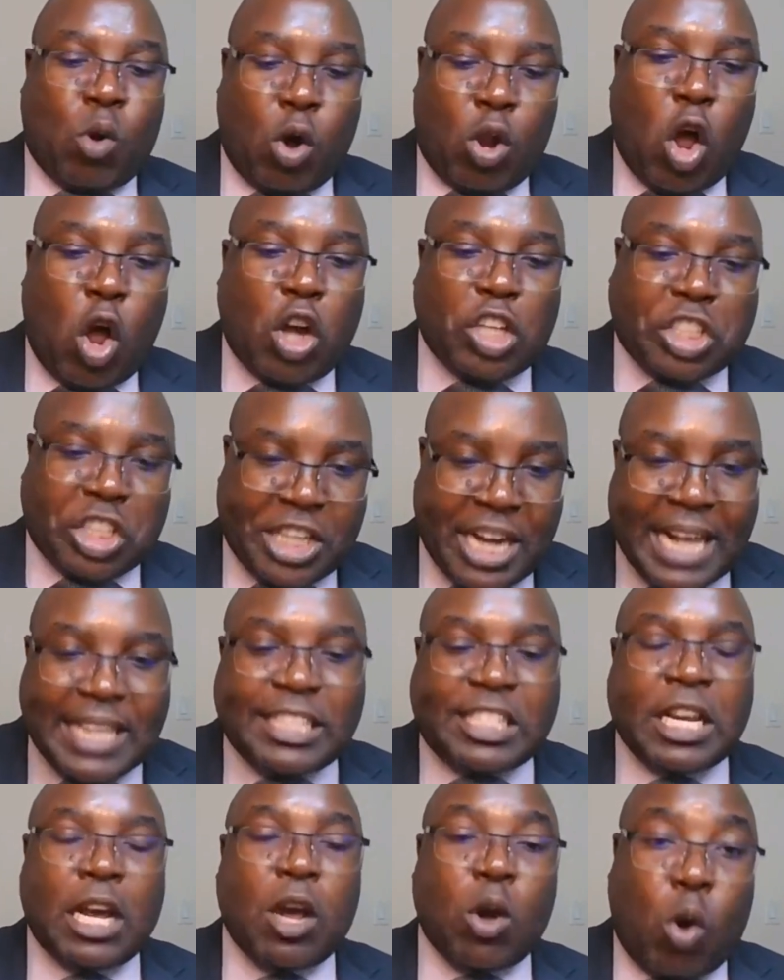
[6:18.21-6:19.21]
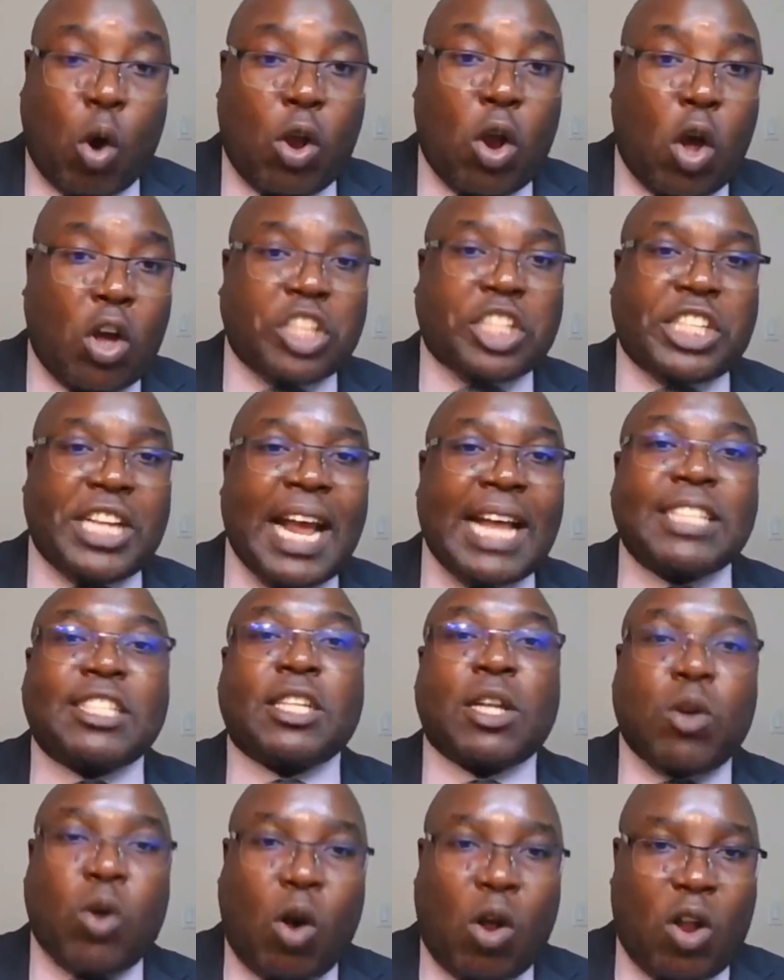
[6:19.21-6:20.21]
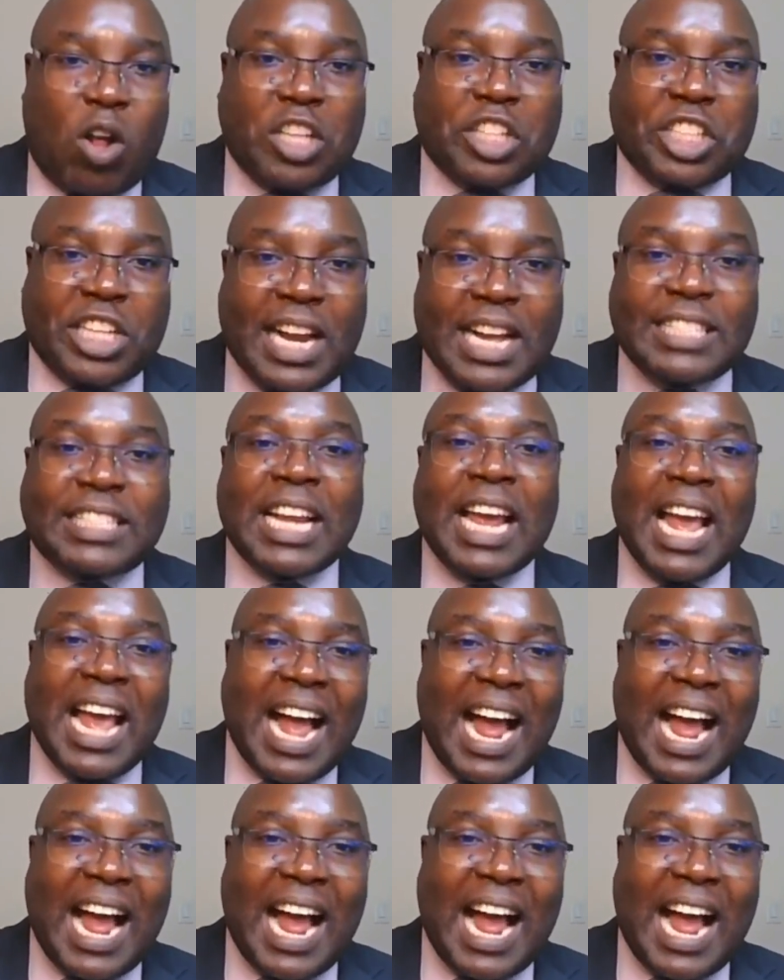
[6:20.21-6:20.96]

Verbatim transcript: Colossians Colossians, Colossians,